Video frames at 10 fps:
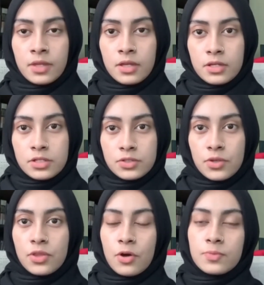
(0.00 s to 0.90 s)
So the
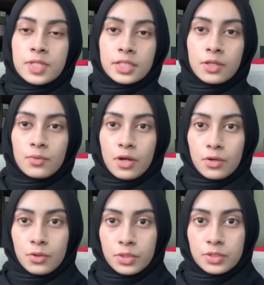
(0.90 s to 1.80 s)
object that we are
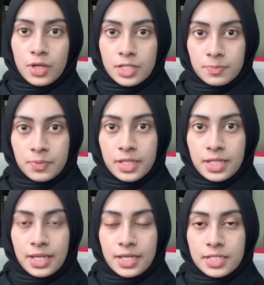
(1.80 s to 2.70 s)
going to explain
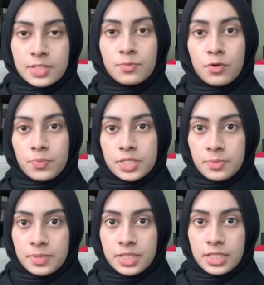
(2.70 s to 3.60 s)
is smoke
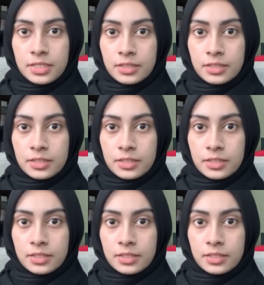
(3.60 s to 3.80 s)
precipitator.